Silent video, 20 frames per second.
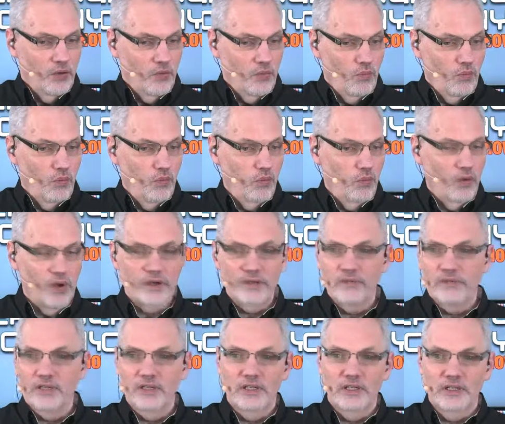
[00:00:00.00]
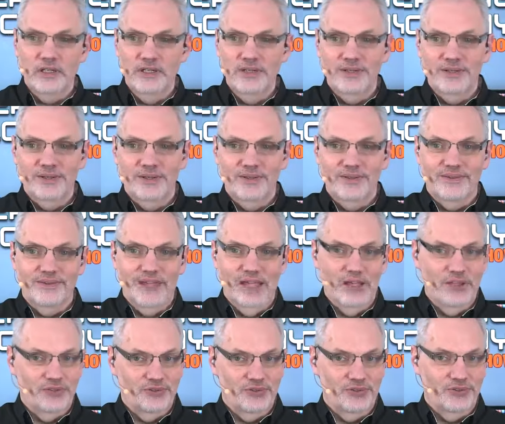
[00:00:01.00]
One of the
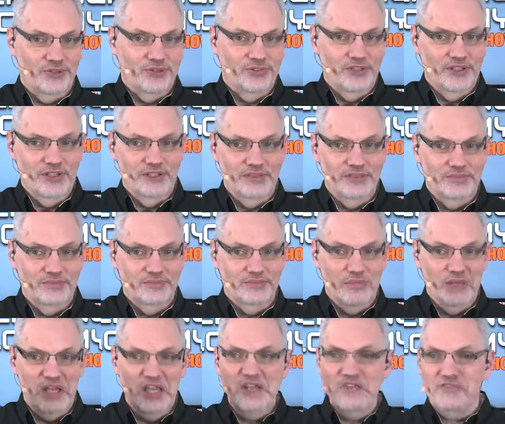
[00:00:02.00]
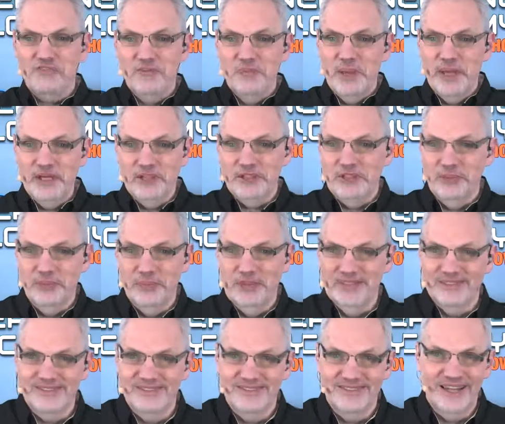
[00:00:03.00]
things, sort of a informational
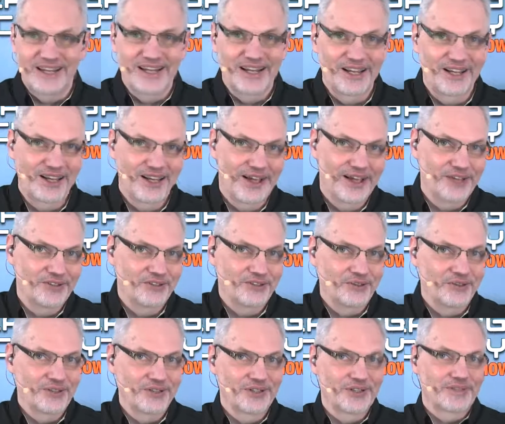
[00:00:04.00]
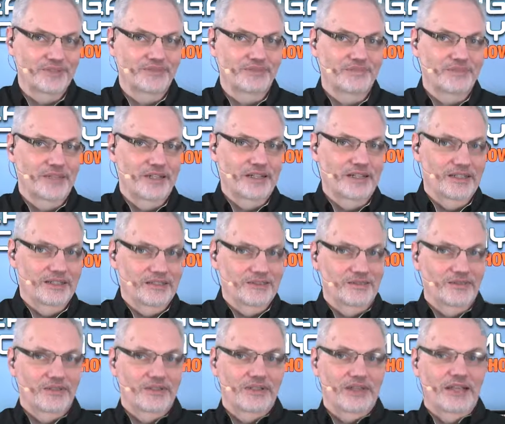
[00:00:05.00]
bit that I saw
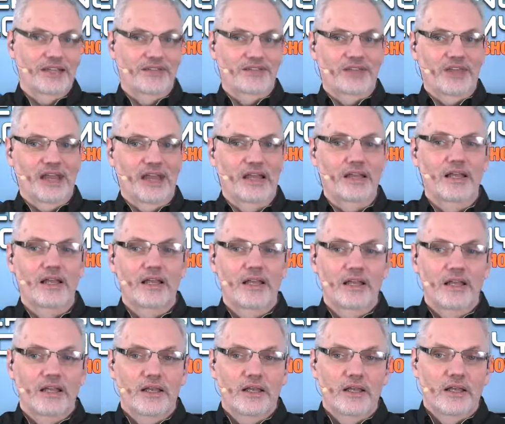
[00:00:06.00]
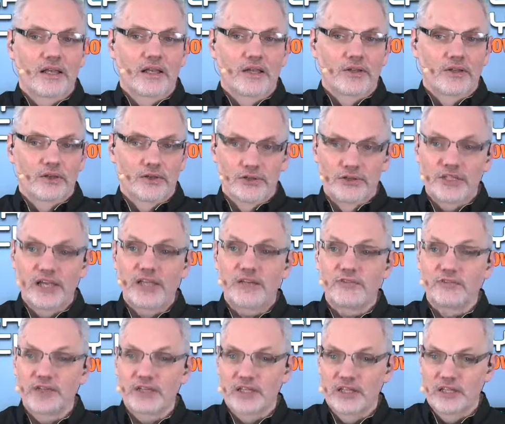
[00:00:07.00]
is that NewTek
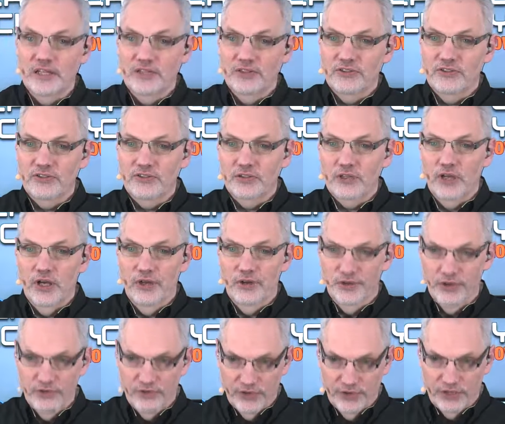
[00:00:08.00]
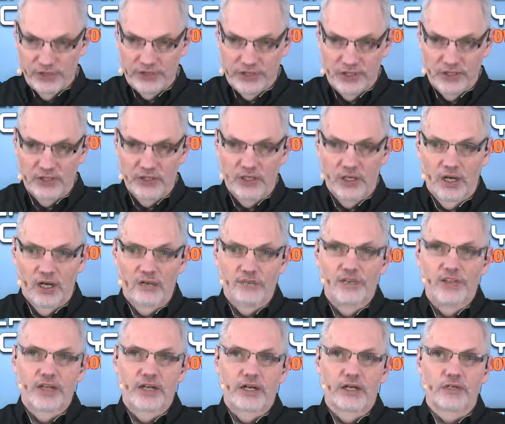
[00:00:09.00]
released a new version of
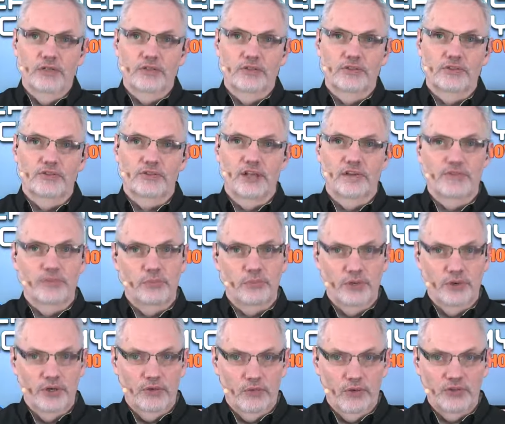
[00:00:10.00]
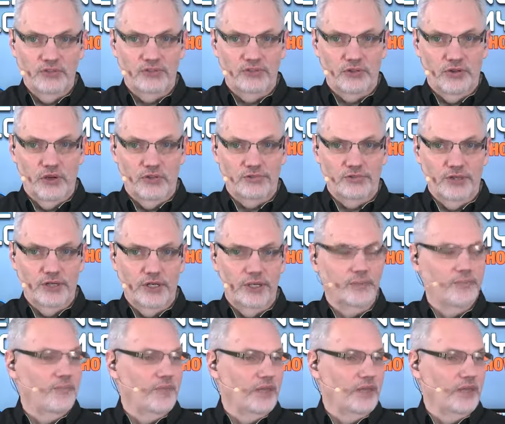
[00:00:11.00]
their 7.1 software.